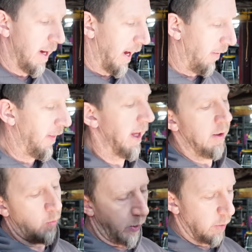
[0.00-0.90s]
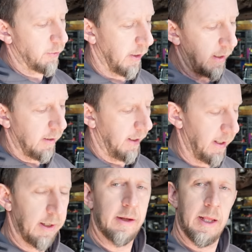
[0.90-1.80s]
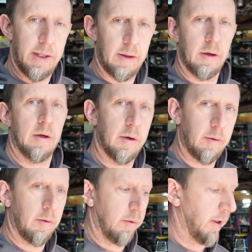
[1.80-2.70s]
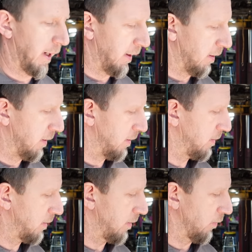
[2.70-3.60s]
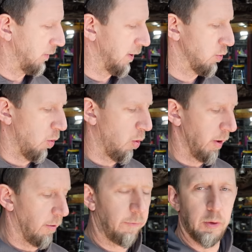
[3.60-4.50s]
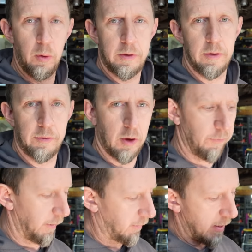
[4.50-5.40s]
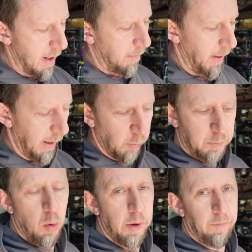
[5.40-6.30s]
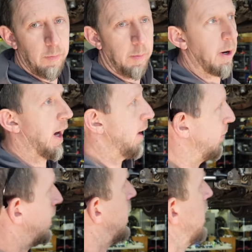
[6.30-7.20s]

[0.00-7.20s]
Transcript: And then we were cycling it and let the, letting the residual oil float to the surface. It was pulling from the bottom